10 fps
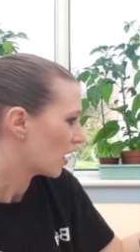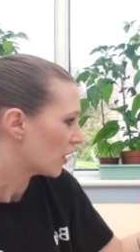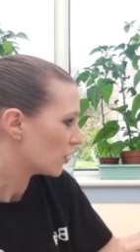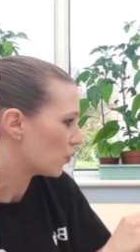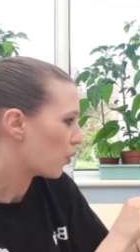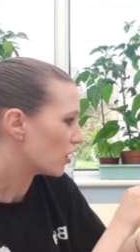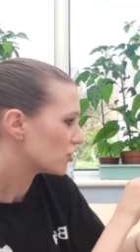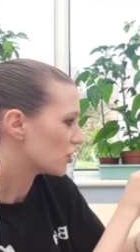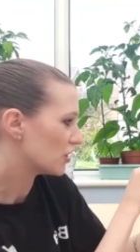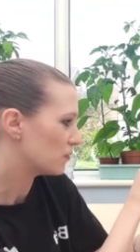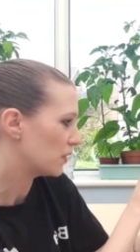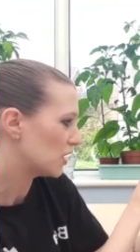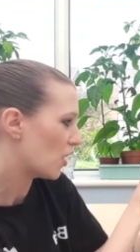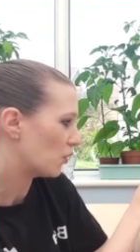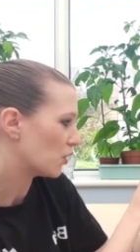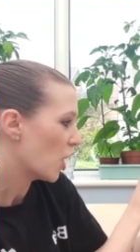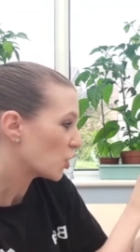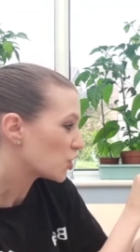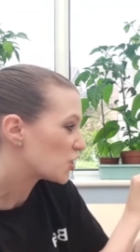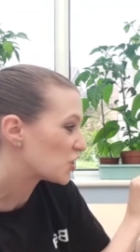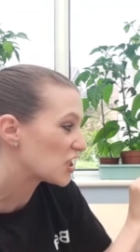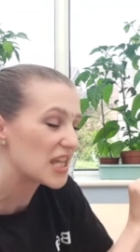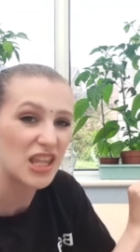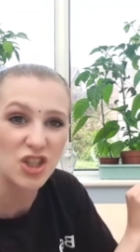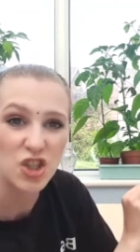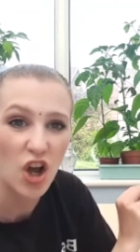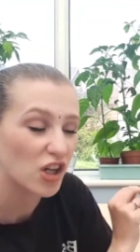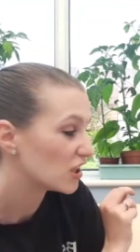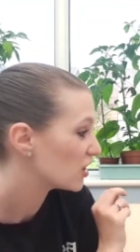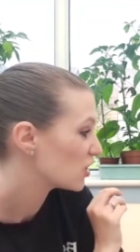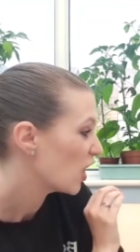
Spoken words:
The watchers below could see the chocolate